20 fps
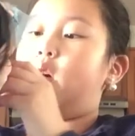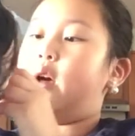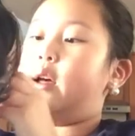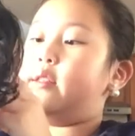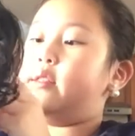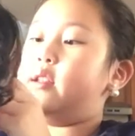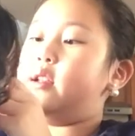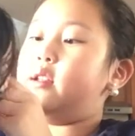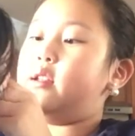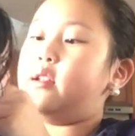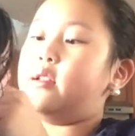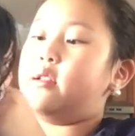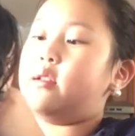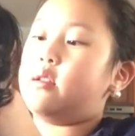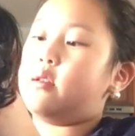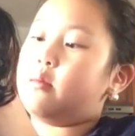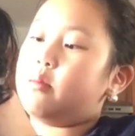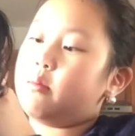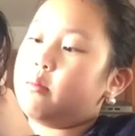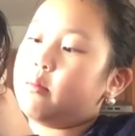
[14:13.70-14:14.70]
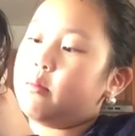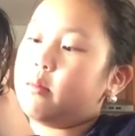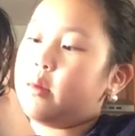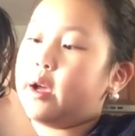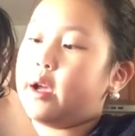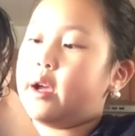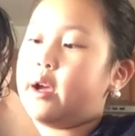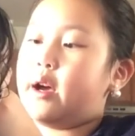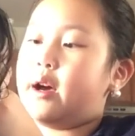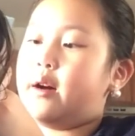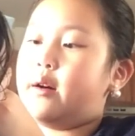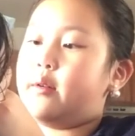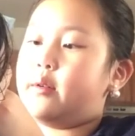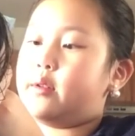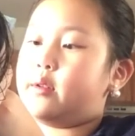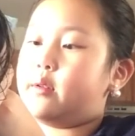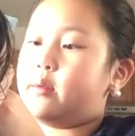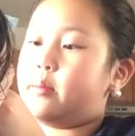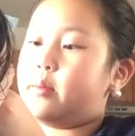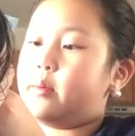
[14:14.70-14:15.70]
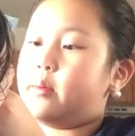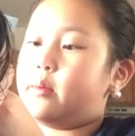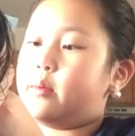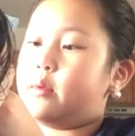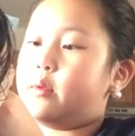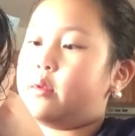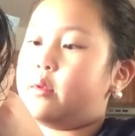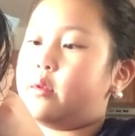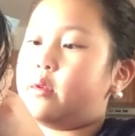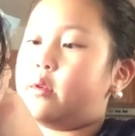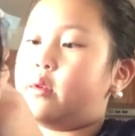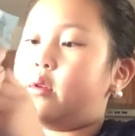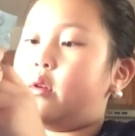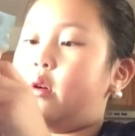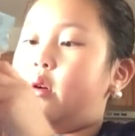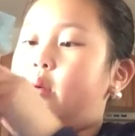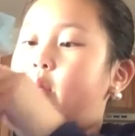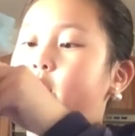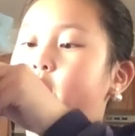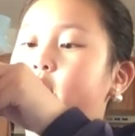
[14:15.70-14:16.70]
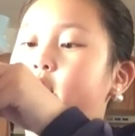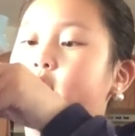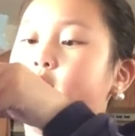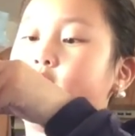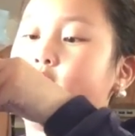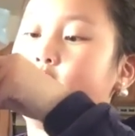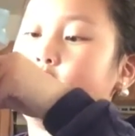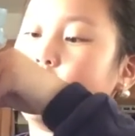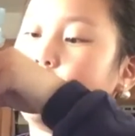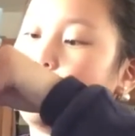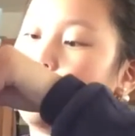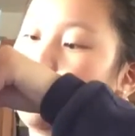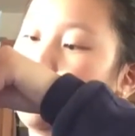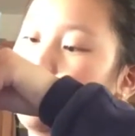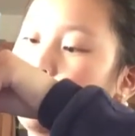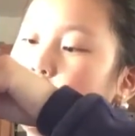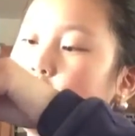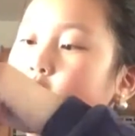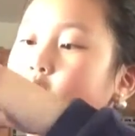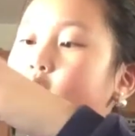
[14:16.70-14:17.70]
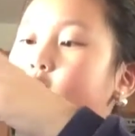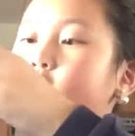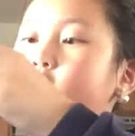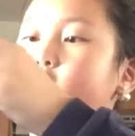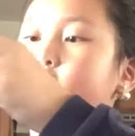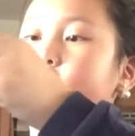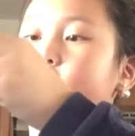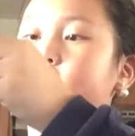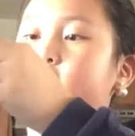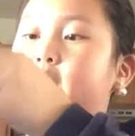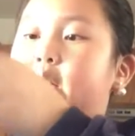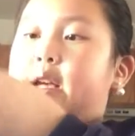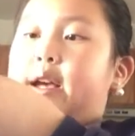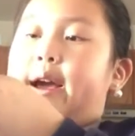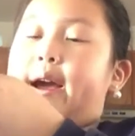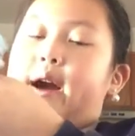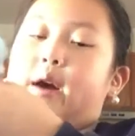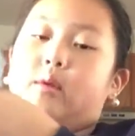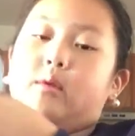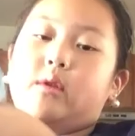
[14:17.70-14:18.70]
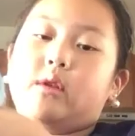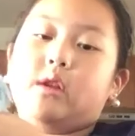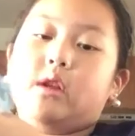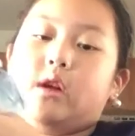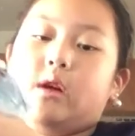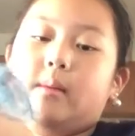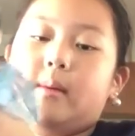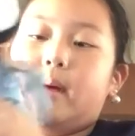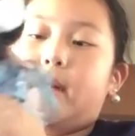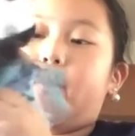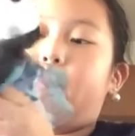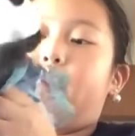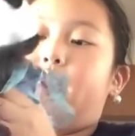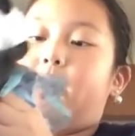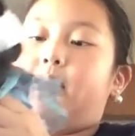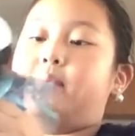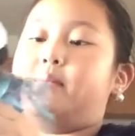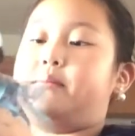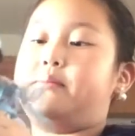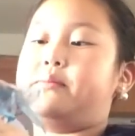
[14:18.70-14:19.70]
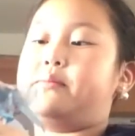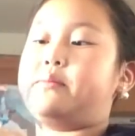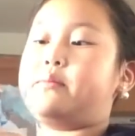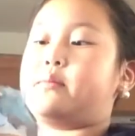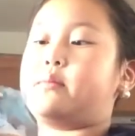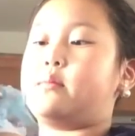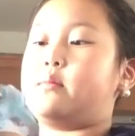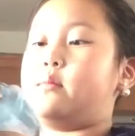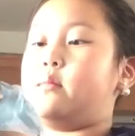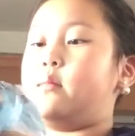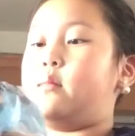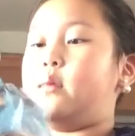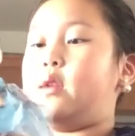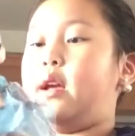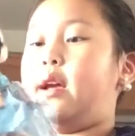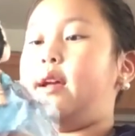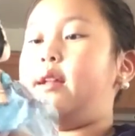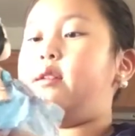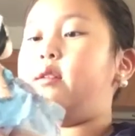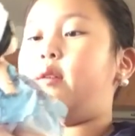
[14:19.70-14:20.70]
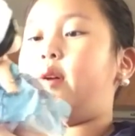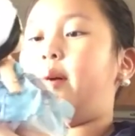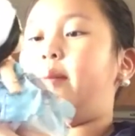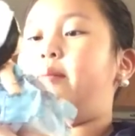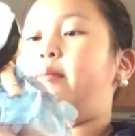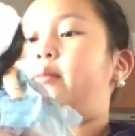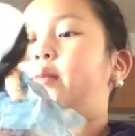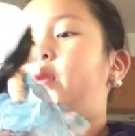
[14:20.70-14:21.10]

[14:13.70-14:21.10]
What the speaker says: I think this is might how it's supposed to go. It's a little like out a little bit, but it's okay.